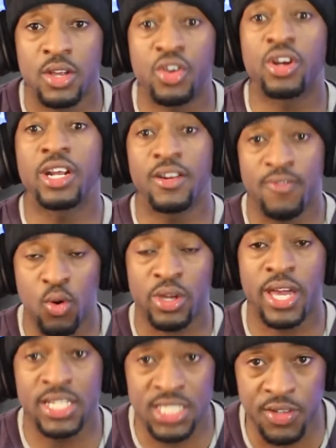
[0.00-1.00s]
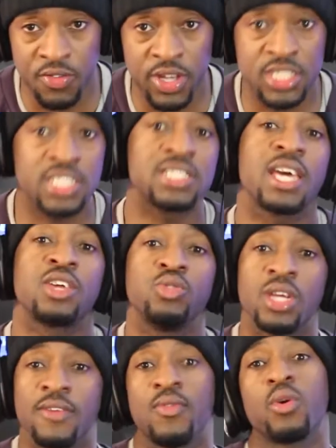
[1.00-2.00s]
you're gonna need a 4K TV, just like you
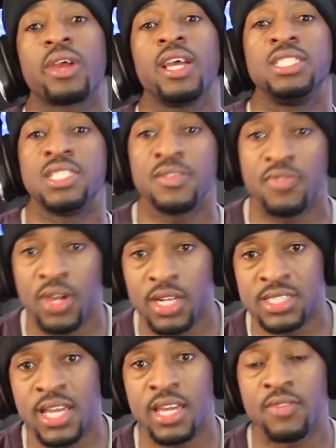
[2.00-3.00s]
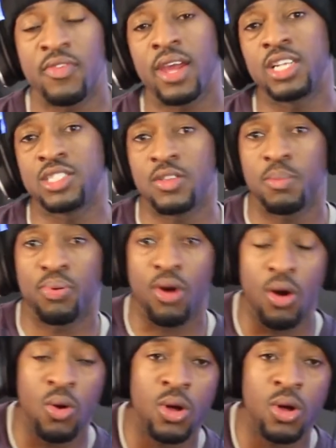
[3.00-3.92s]
need a 4K TV to take advantage of the Pro.